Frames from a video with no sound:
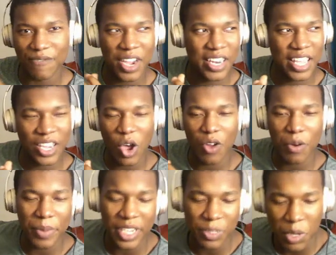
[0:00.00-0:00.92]
that's fighting like all
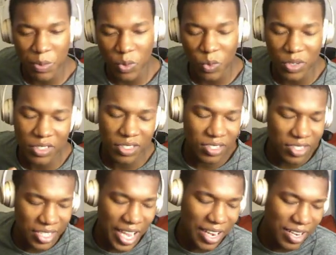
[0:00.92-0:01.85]
the best people.
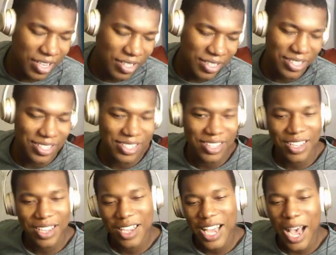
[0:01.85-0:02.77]
Which technically,
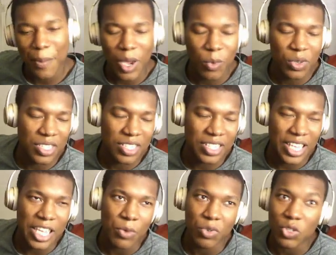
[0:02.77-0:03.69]
I mean, I wouldn't
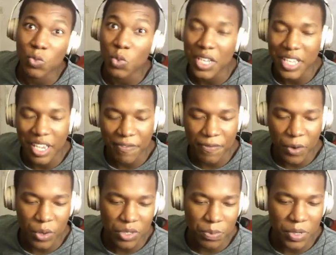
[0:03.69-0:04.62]
say he was weak at
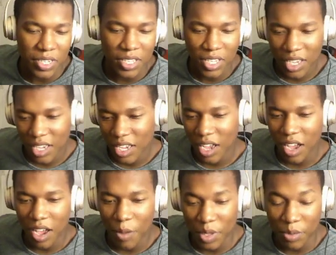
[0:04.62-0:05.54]
first, but
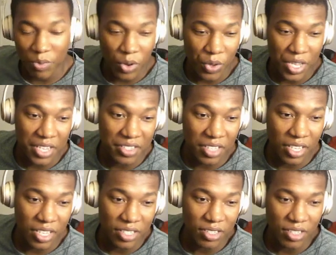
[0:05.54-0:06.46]
uh, I mean, bro, he is
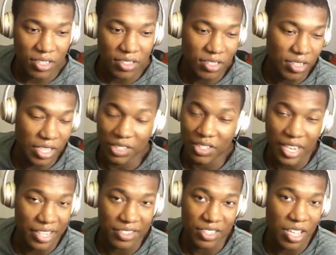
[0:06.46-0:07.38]
the he's he's the, he's
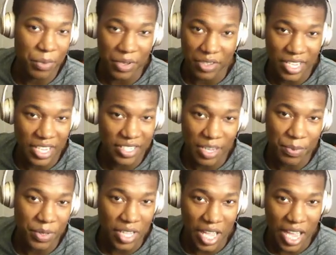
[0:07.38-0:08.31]
next up. He's next
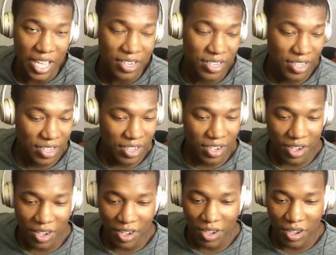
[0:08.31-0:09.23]
up in line.
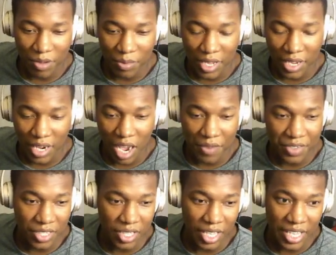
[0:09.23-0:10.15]
Um, and
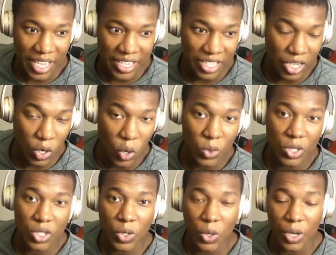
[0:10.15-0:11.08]
obviously like he has like a
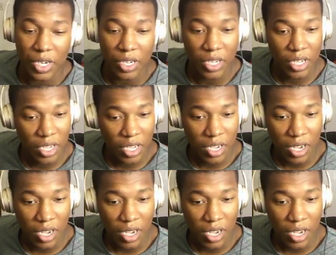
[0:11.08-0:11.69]
whole story,